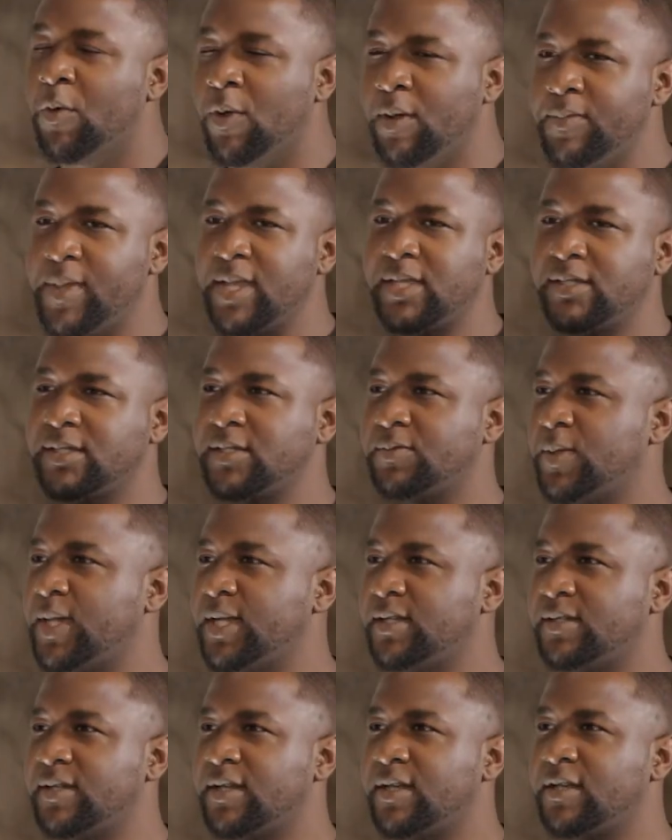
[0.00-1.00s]
what makes this
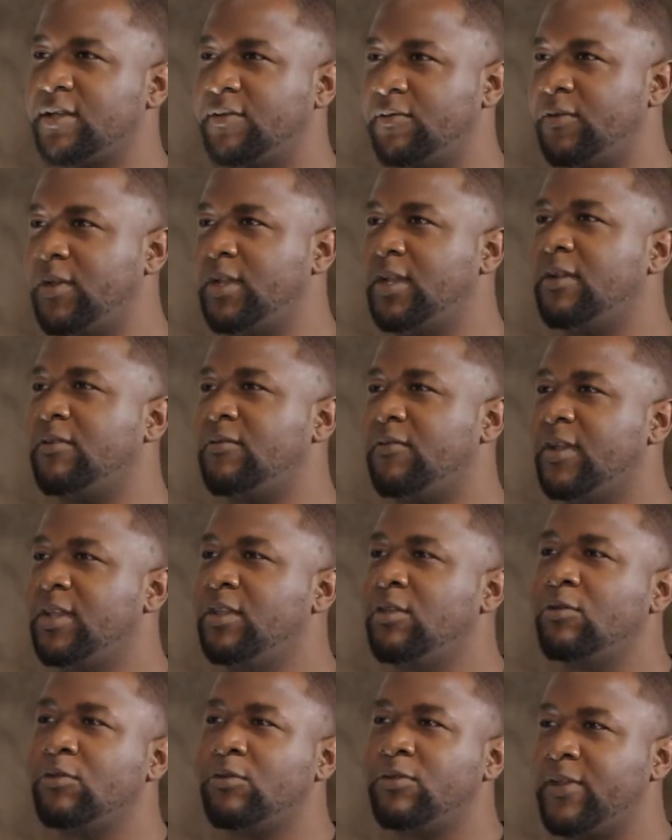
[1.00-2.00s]
place a convenient
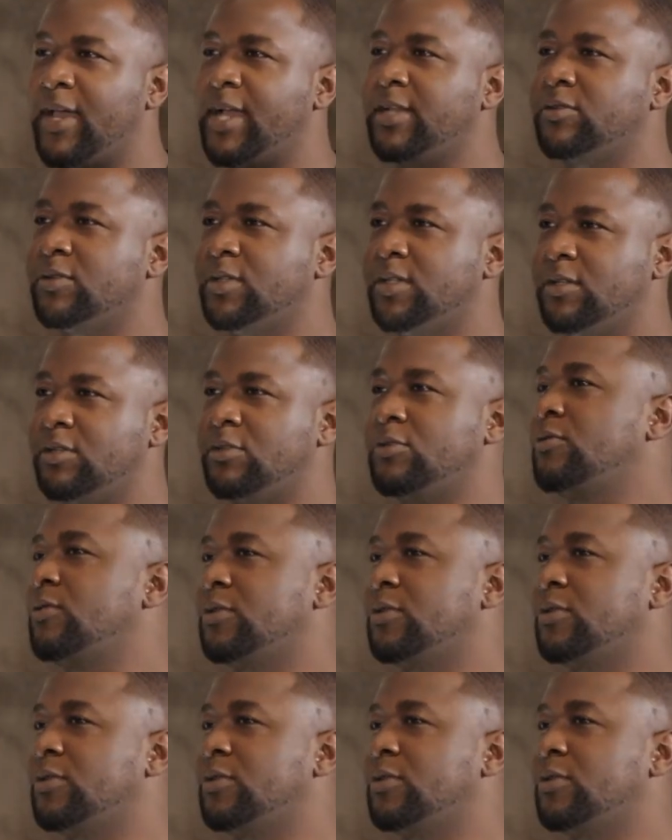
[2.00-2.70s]
venue to actually do